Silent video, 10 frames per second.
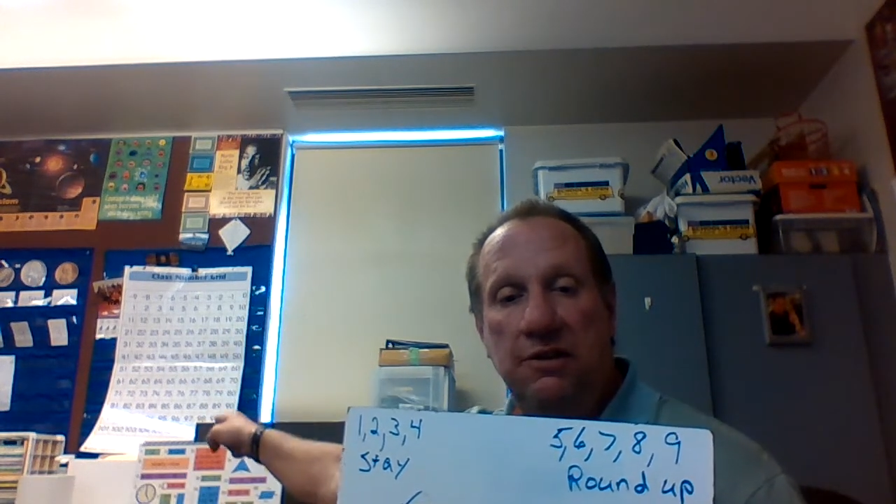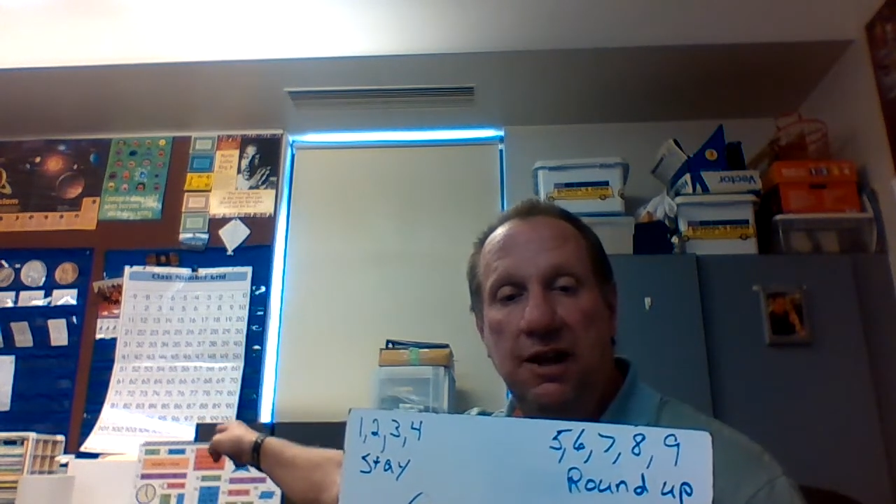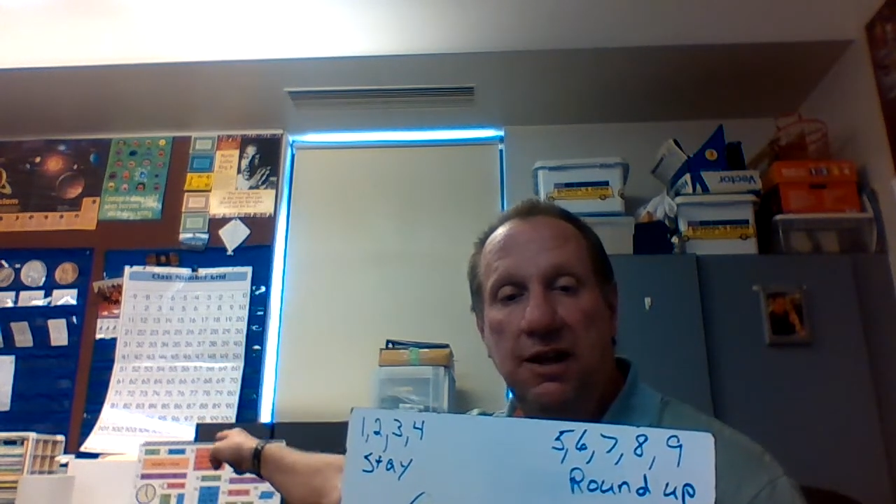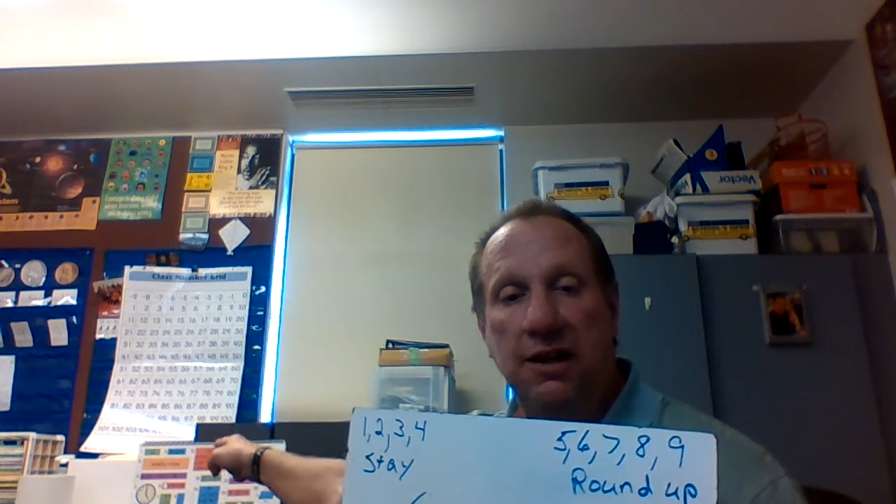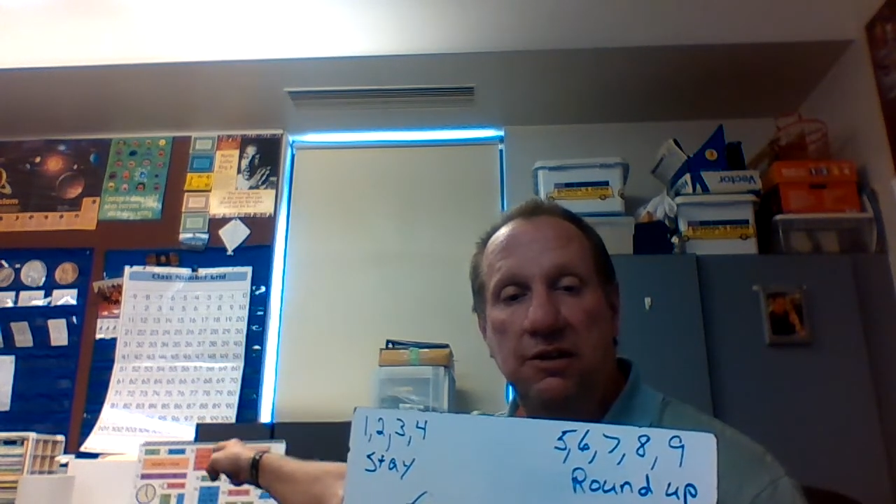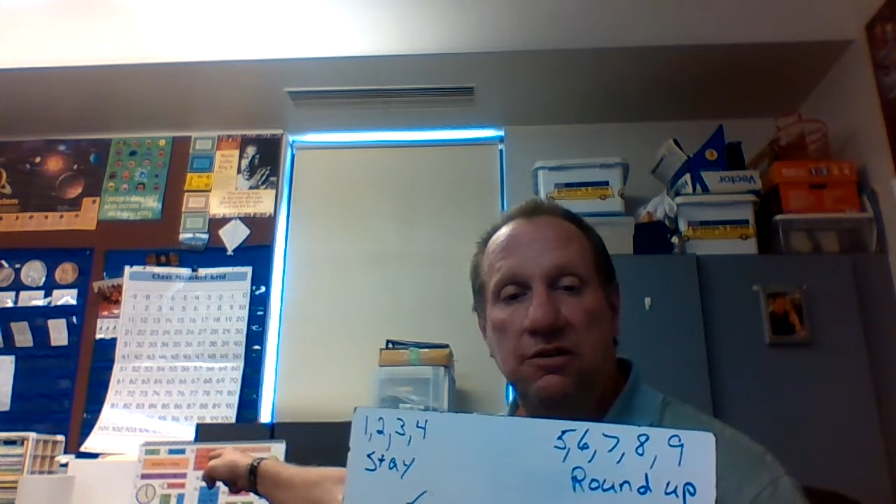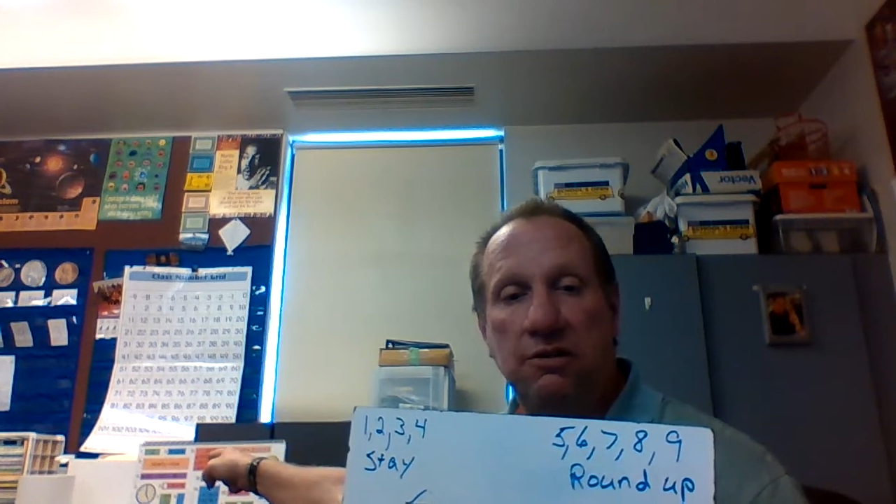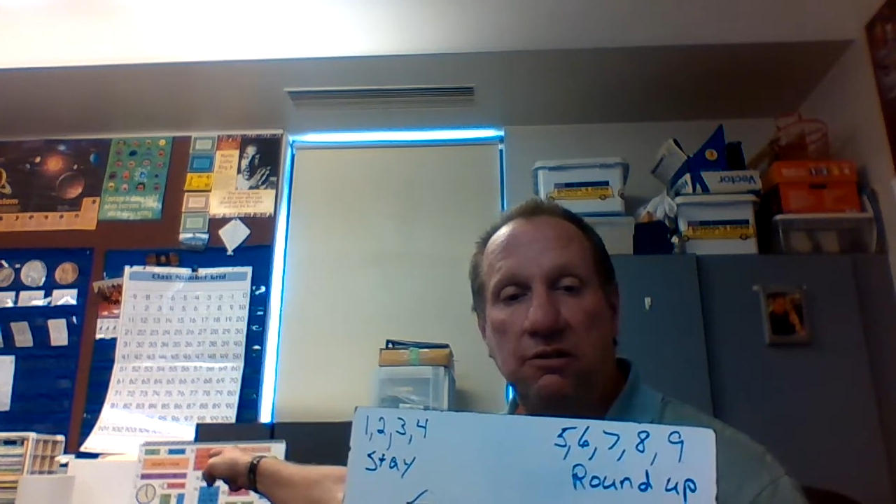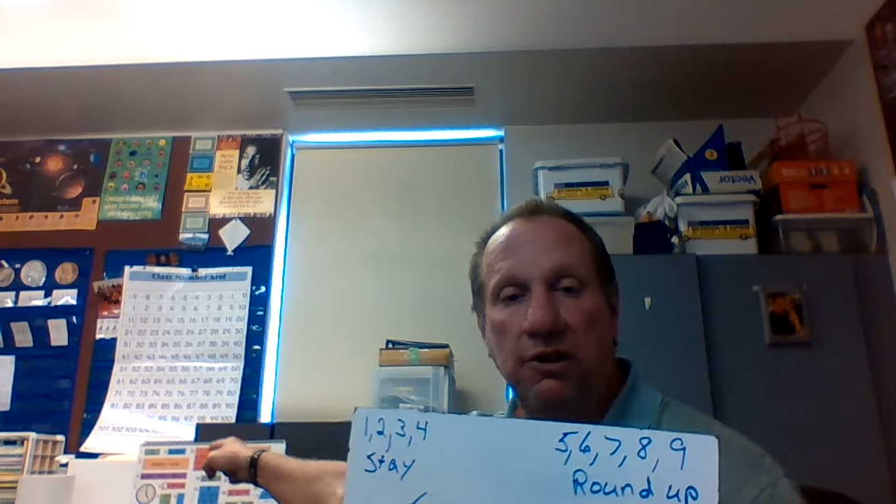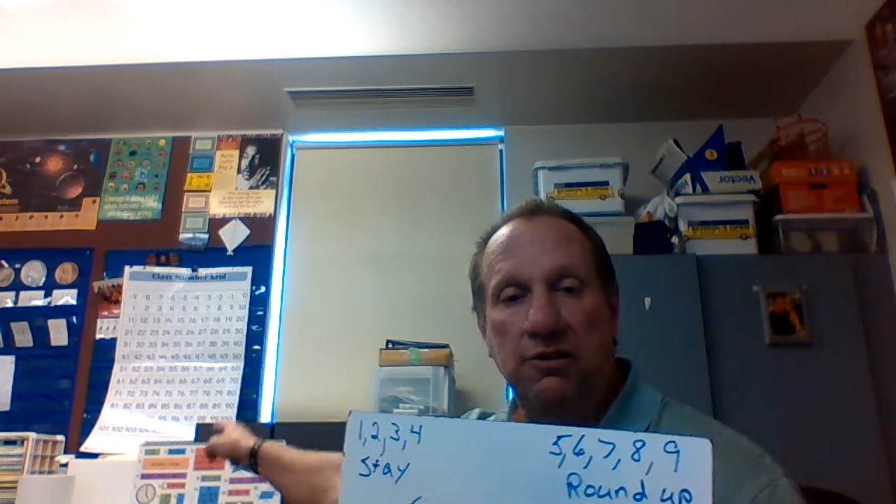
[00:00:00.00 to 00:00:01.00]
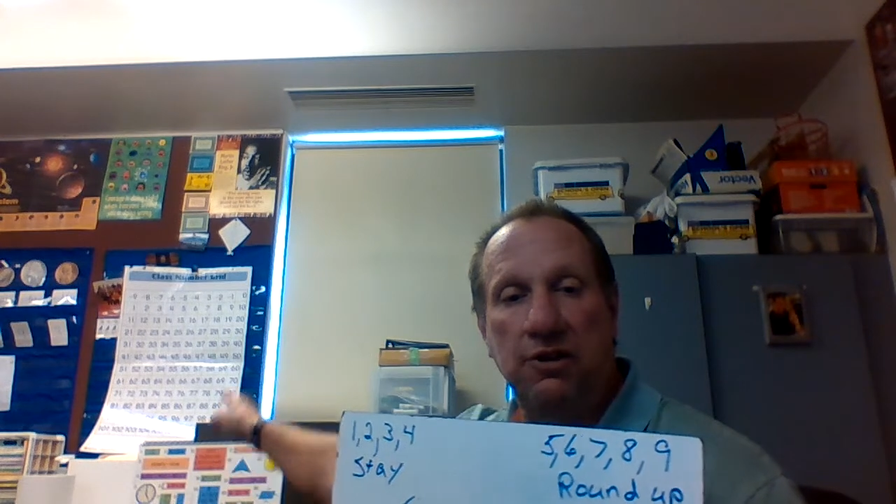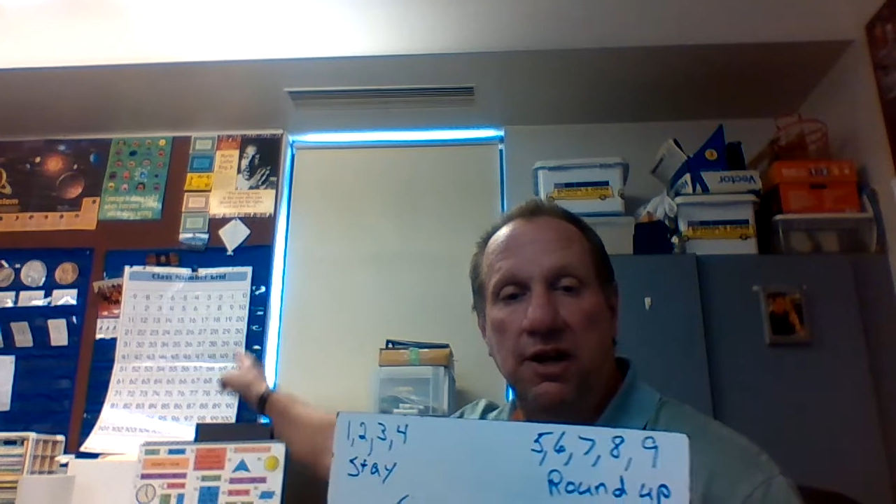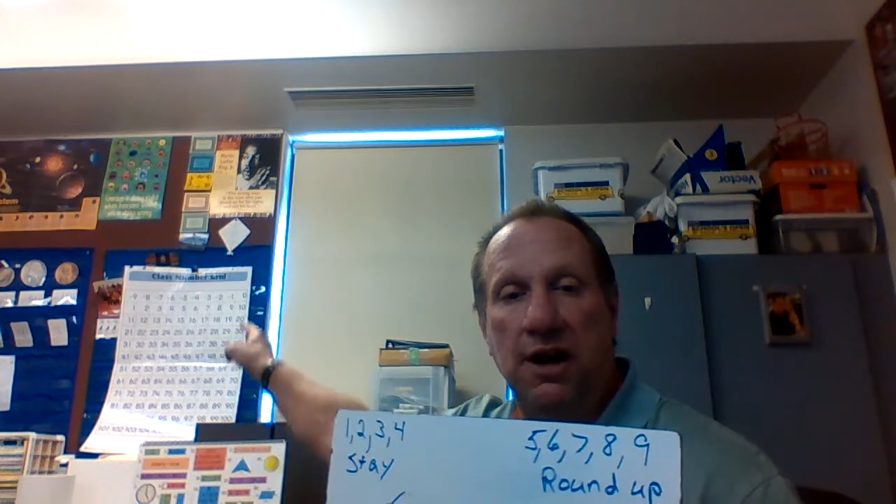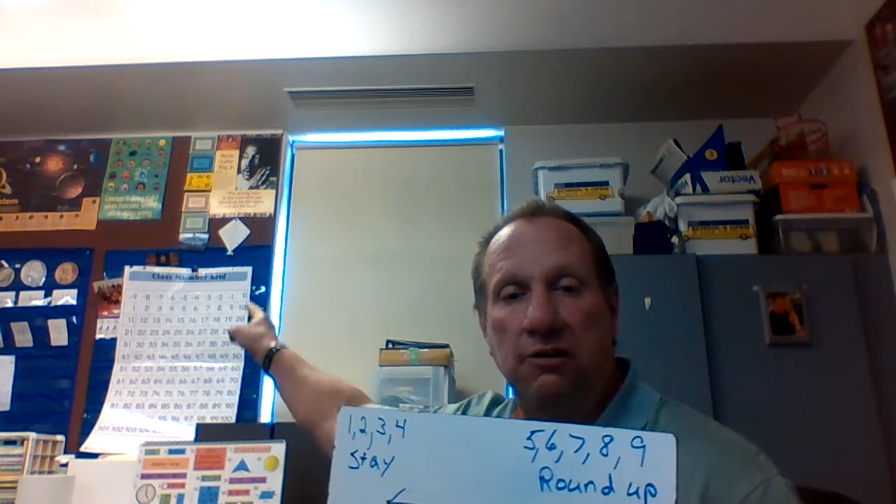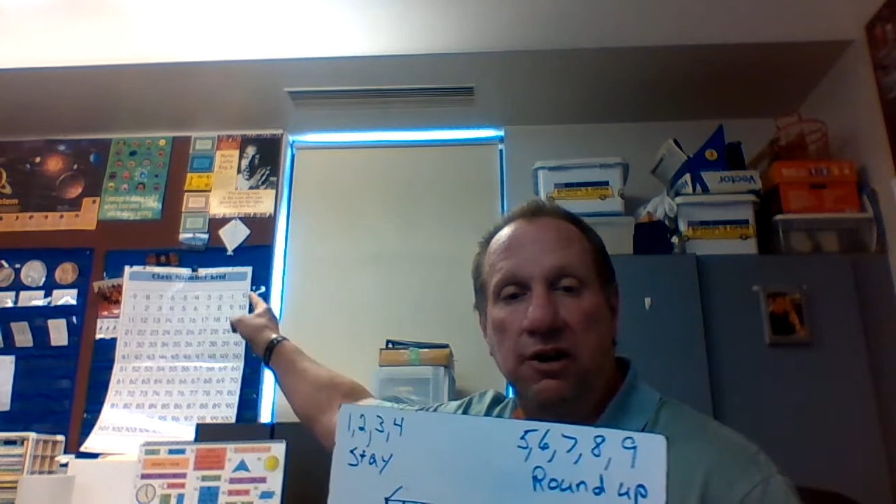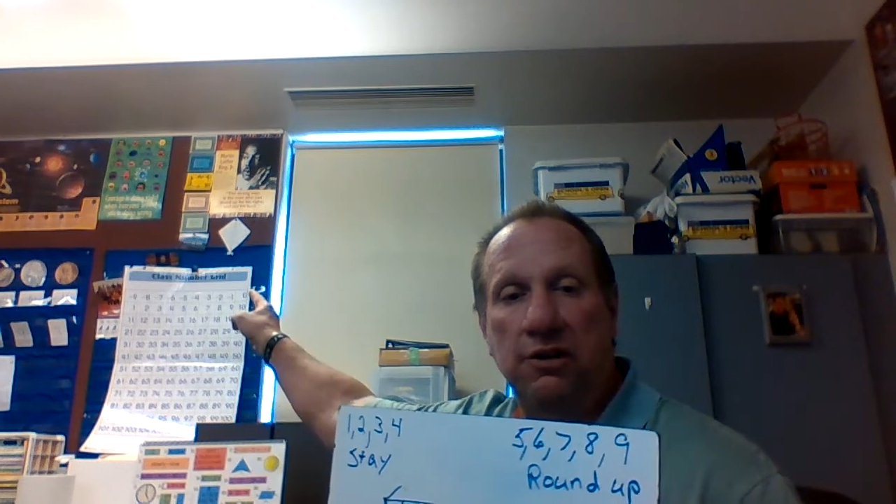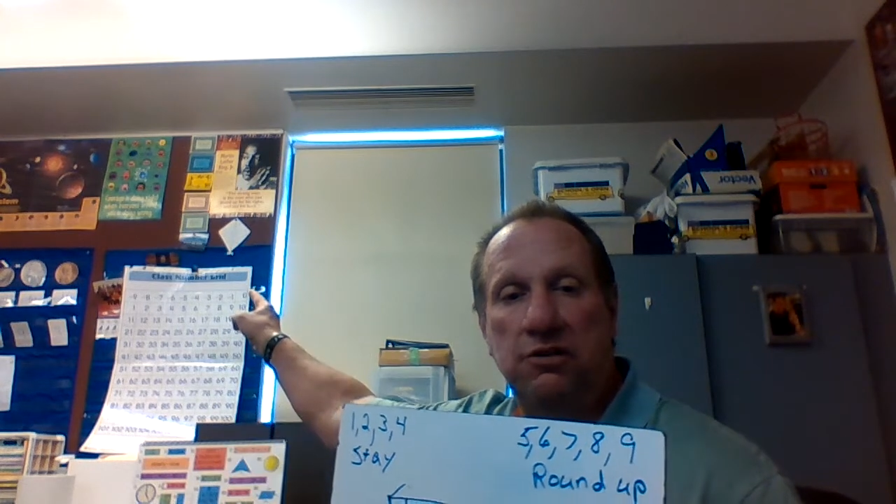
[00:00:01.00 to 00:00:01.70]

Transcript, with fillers: tens listed down there.